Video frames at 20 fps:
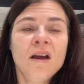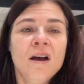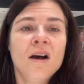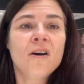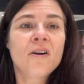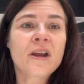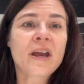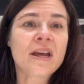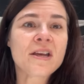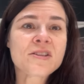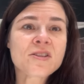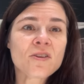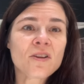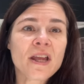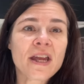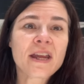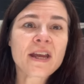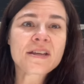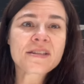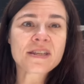Okay, so
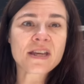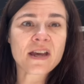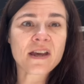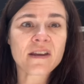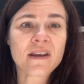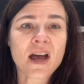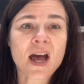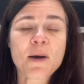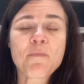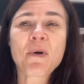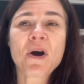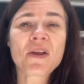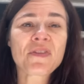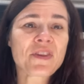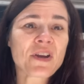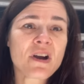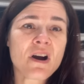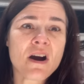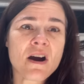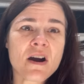like I said, I bought
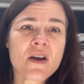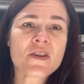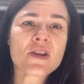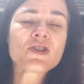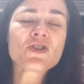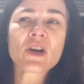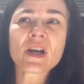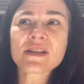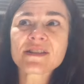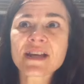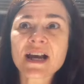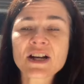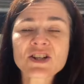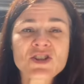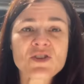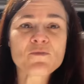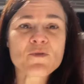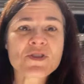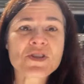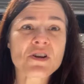the car. The
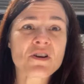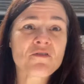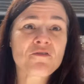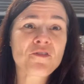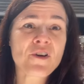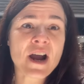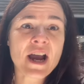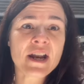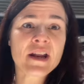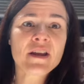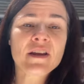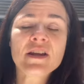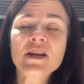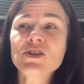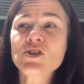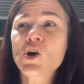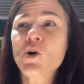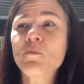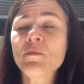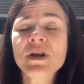transaction was on a Friday. He
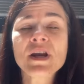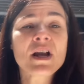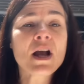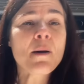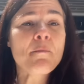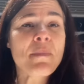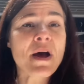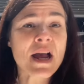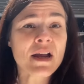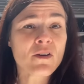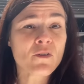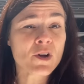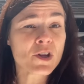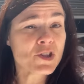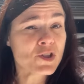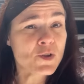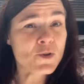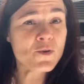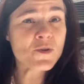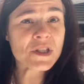told me to come back on a
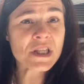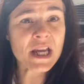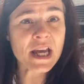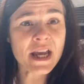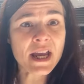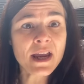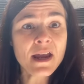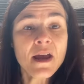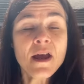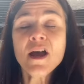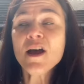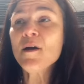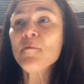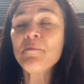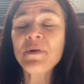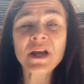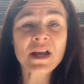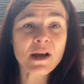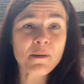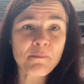Tuesday,
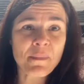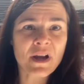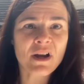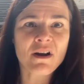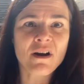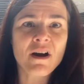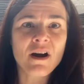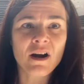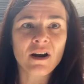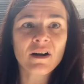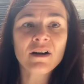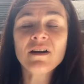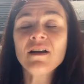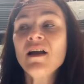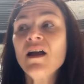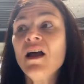pick up my car.